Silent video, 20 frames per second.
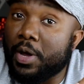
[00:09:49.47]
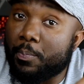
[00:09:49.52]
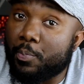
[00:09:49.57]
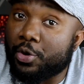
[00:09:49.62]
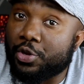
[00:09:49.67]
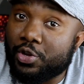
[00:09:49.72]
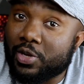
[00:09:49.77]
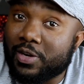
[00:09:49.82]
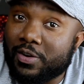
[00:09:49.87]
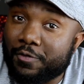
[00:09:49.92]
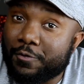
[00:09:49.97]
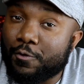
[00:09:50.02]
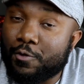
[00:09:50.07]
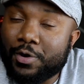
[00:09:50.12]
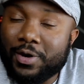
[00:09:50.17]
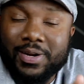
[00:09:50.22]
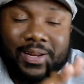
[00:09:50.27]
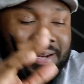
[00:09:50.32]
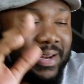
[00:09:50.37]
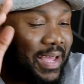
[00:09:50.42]
but you can
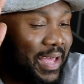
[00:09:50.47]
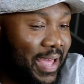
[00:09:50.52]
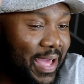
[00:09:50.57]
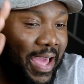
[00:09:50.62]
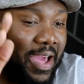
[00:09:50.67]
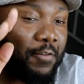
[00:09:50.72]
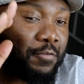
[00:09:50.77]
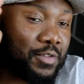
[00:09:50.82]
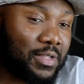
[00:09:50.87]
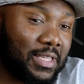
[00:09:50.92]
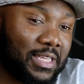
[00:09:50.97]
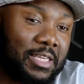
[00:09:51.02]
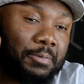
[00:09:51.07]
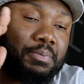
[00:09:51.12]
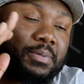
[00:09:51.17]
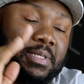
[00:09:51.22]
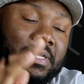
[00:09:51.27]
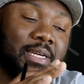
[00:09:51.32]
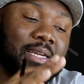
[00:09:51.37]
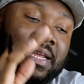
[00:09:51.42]
afford it, and I have to
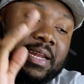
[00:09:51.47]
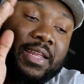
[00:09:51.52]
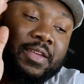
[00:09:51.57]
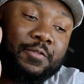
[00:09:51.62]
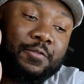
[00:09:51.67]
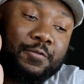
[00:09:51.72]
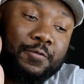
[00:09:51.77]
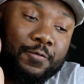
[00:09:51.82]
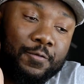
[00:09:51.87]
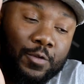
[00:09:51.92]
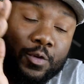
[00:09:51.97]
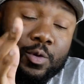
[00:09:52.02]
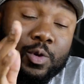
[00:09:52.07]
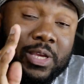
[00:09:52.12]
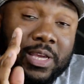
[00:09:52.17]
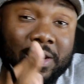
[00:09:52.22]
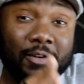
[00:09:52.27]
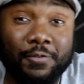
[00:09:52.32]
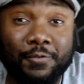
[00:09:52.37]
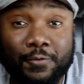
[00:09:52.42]
keep saying that if you
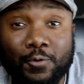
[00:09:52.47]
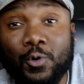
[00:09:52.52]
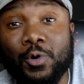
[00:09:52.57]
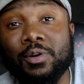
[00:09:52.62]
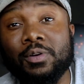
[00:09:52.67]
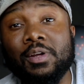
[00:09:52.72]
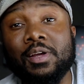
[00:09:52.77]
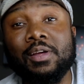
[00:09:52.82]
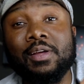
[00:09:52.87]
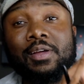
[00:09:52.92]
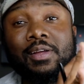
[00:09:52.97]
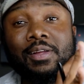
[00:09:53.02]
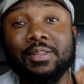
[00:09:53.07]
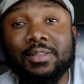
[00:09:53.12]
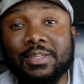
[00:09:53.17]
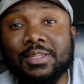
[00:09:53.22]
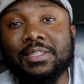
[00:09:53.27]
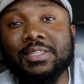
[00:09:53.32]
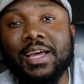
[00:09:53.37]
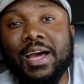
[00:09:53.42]
can afford
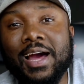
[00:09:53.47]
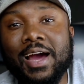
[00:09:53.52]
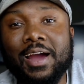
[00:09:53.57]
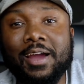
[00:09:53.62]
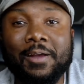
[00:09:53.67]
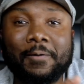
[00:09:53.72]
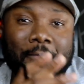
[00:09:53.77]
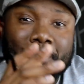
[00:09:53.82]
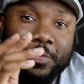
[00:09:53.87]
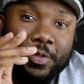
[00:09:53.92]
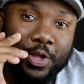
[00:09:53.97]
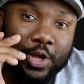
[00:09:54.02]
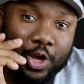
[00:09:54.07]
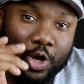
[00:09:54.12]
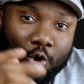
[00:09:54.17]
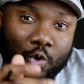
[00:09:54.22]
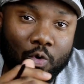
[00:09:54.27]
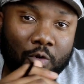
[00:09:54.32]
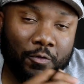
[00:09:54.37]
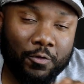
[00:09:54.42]
this guy,
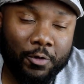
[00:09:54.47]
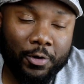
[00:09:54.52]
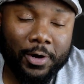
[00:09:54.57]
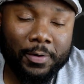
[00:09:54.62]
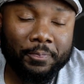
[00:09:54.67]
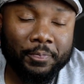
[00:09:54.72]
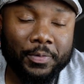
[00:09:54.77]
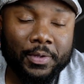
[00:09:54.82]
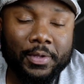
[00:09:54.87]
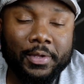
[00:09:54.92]
go for it.